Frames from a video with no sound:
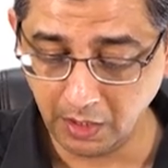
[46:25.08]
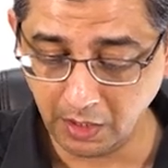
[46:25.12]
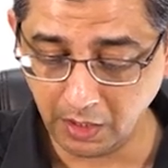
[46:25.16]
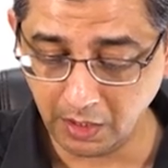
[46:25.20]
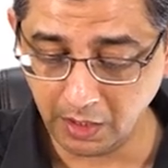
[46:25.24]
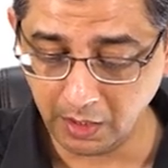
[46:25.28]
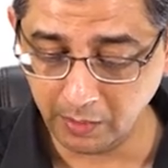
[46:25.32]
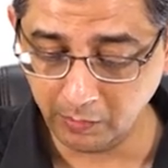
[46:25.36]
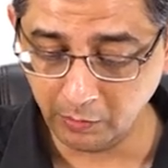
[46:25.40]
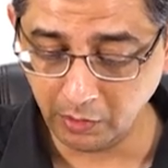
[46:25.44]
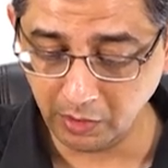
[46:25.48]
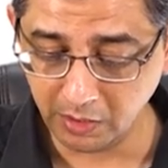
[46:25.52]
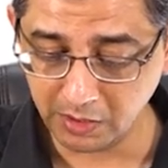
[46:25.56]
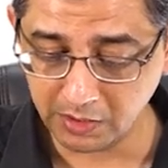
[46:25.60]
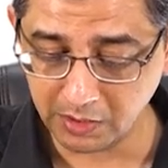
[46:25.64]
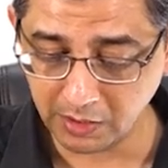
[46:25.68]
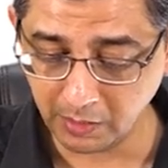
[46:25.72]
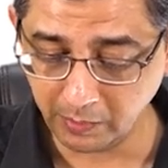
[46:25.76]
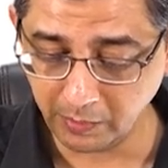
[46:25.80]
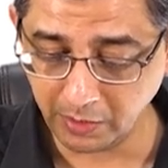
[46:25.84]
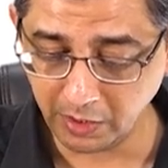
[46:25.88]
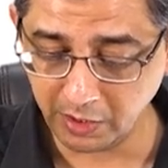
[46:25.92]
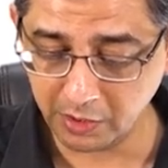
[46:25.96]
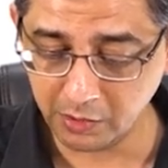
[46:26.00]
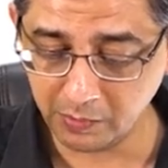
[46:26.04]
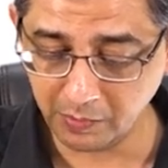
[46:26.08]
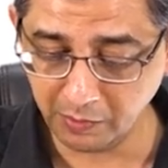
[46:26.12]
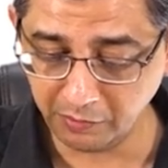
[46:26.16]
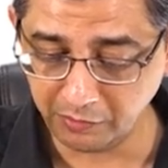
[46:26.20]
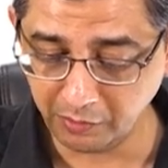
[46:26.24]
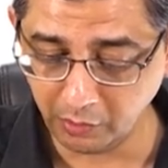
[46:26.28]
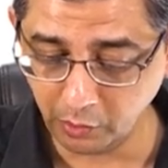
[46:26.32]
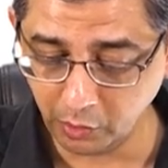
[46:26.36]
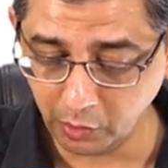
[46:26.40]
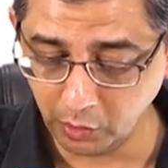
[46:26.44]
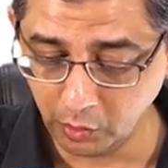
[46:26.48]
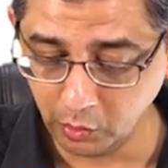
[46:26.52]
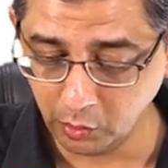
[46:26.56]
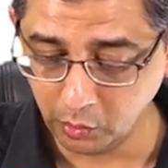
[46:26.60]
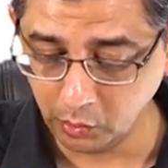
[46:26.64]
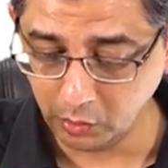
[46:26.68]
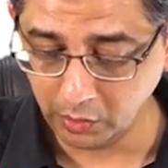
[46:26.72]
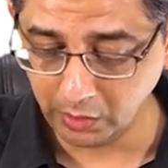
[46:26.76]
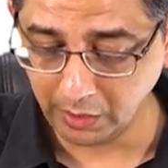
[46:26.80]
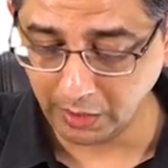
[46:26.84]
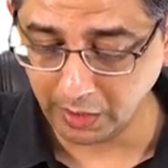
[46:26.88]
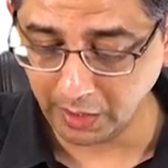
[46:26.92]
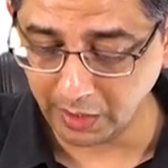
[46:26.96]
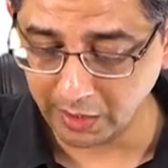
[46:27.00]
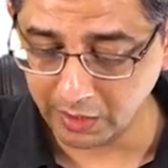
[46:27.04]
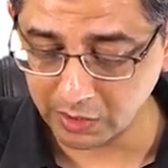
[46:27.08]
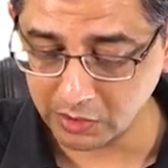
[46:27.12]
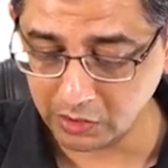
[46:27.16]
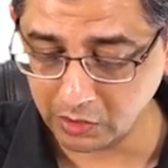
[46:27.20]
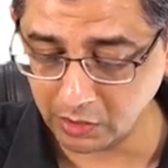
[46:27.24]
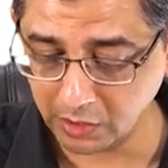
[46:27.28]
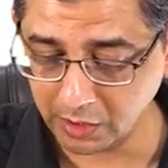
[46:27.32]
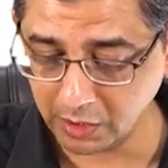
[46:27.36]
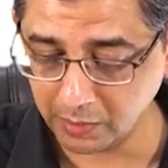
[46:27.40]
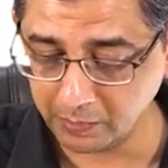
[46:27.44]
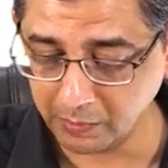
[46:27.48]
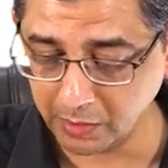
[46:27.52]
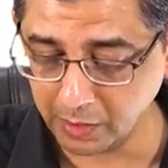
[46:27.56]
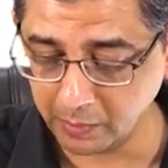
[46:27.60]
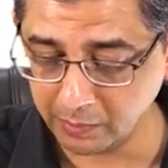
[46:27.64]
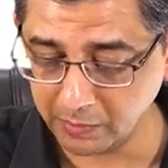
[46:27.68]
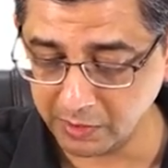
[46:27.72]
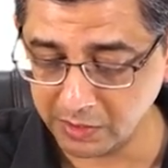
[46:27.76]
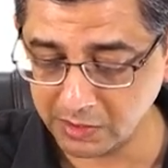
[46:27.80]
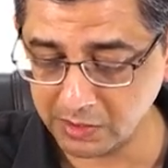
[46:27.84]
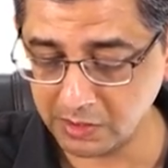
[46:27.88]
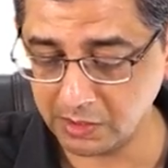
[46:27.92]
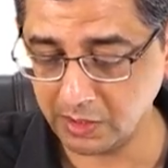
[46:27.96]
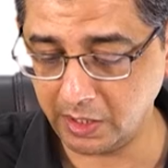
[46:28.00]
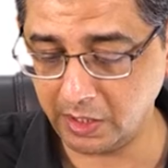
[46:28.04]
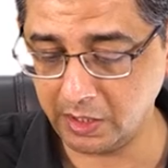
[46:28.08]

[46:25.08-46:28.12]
I'm going to summarize before you diastolic murmurs,